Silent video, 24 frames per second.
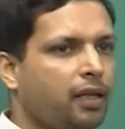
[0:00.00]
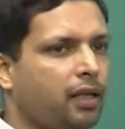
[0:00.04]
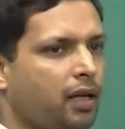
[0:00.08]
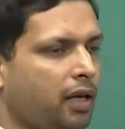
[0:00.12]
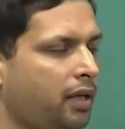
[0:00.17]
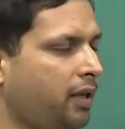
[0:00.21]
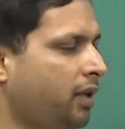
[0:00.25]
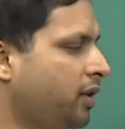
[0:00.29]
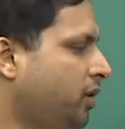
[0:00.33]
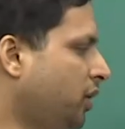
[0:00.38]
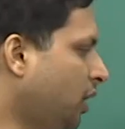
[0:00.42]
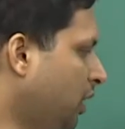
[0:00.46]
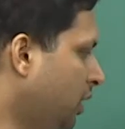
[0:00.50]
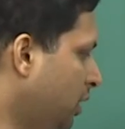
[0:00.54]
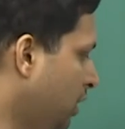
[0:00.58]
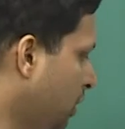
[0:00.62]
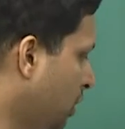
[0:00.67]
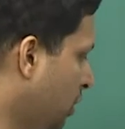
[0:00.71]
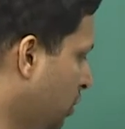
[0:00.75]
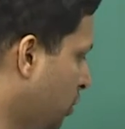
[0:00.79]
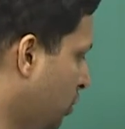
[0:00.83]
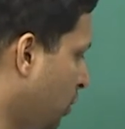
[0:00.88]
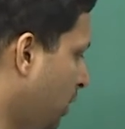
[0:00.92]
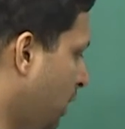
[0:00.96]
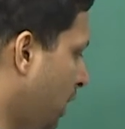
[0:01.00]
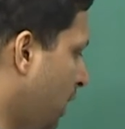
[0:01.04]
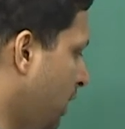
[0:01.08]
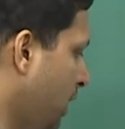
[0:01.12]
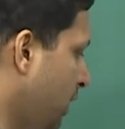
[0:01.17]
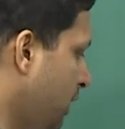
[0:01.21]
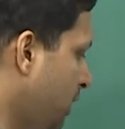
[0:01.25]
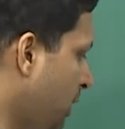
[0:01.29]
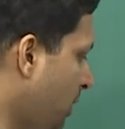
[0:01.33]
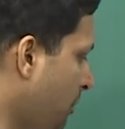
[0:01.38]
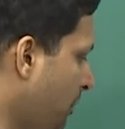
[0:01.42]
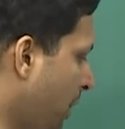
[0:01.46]
condition. So there
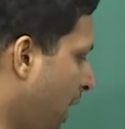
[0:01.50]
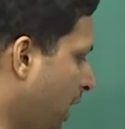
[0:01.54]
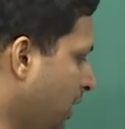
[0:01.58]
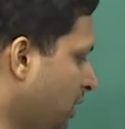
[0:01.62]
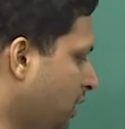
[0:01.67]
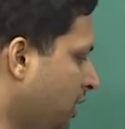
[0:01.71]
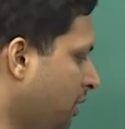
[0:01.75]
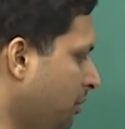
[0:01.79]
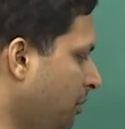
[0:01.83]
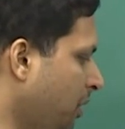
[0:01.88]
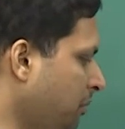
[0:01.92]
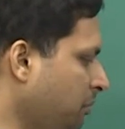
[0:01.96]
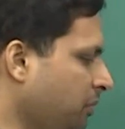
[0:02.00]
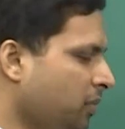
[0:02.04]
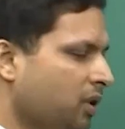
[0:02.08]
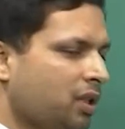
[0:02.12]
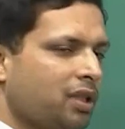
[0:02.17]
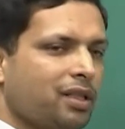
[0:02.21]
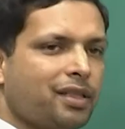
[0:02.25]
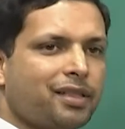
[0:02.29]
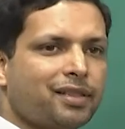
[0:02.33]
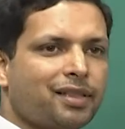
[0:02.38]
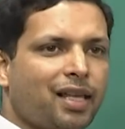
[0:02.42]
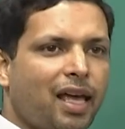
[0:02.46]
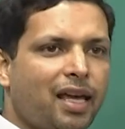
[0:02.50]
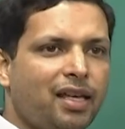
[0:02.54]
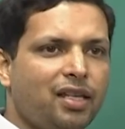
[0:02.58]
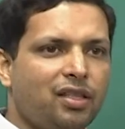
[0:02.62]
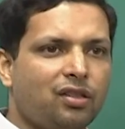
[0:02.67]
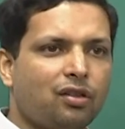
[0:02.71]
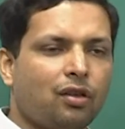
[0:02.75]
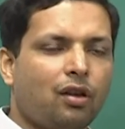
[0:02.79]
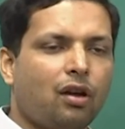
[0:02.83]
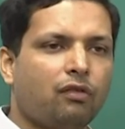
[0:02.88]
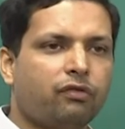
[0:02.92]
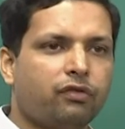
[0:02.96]
is a maximum size
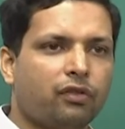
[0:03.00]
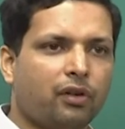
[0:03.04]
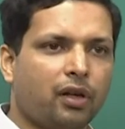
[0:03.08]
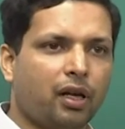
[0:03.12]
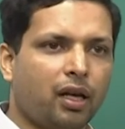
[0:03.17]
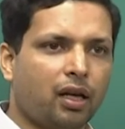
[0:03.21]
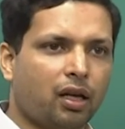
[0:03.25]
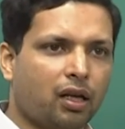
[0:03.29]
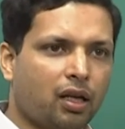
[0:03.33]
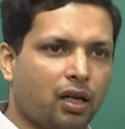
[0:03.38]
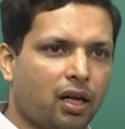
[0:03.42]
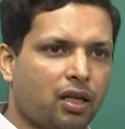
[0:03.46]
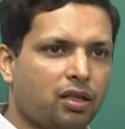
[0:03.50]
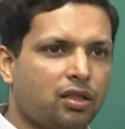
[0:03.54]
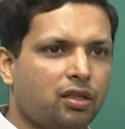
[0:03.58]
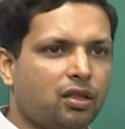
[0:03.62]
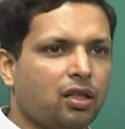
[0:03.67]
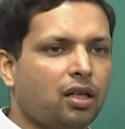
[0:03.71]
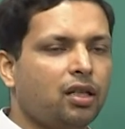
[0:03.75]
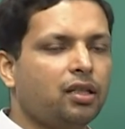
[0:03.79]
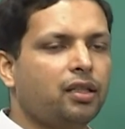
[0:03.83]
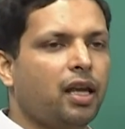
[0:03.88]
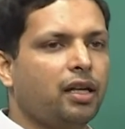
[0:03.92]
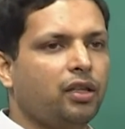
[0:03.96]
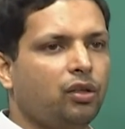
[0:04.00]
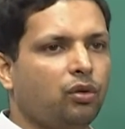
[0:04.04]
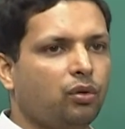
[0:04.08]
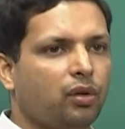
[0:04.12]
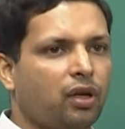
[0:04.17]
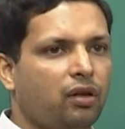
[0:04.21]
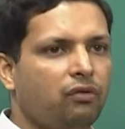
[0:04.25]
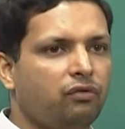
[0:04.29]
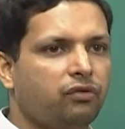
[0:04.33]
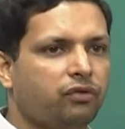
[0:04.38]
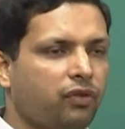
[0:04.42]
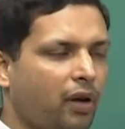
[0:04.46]
of a cluster that you
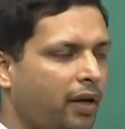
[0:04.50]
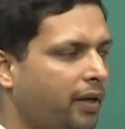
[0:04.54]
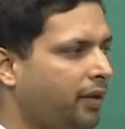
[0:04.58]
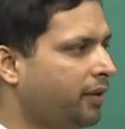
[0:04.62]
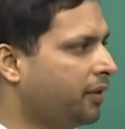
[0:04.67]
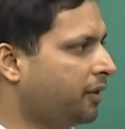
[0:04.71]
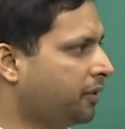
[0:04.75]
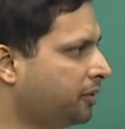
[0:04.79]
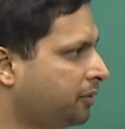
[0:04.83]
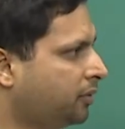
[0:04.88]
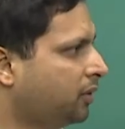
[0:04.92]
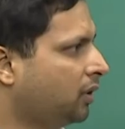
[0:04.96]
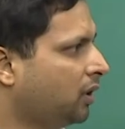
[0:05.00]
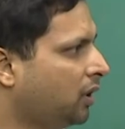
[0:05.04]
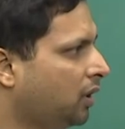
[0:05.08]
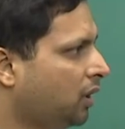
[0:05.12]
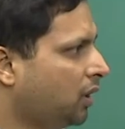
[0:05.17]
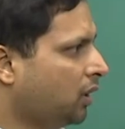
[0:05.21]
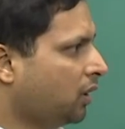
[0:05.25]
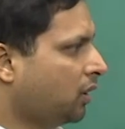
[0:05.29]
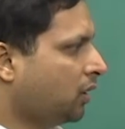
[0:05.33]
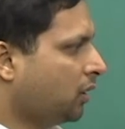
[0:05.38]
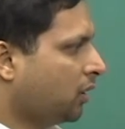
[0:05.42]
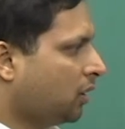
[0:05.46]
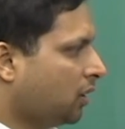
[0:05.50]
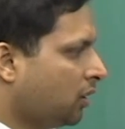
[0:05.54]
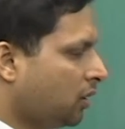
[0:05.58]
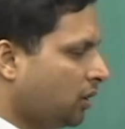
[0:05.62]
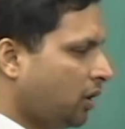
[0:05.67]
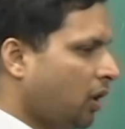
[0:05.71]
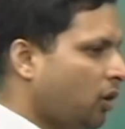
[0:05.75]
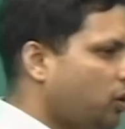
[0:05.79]
can find. Now